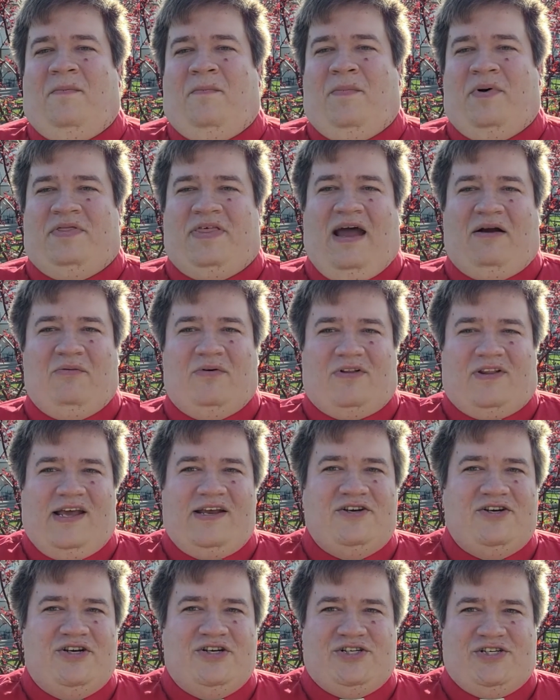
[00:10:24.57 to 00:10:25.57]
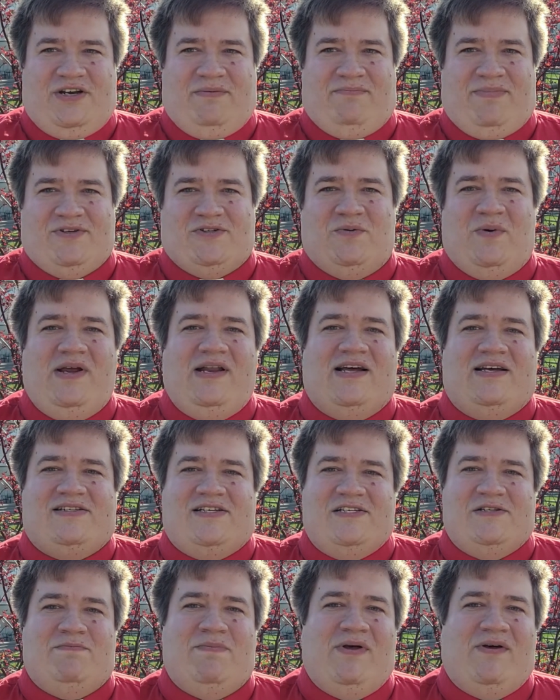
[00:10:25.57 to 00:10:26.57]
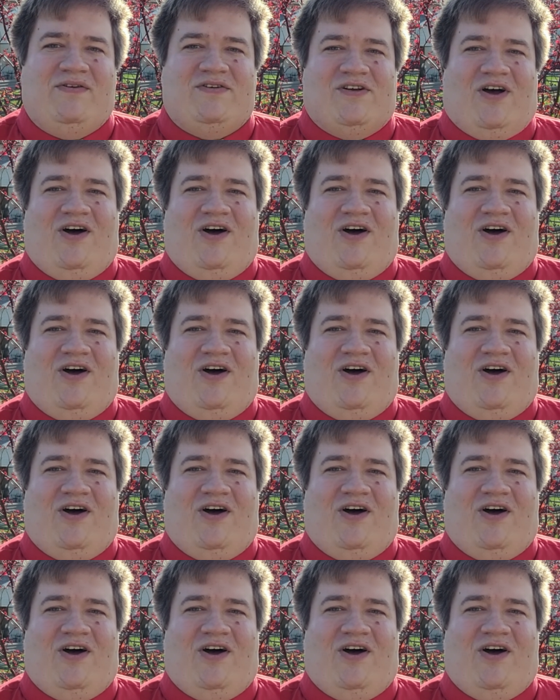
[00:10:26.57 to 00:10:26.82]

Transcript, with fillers: But that relationship between us is built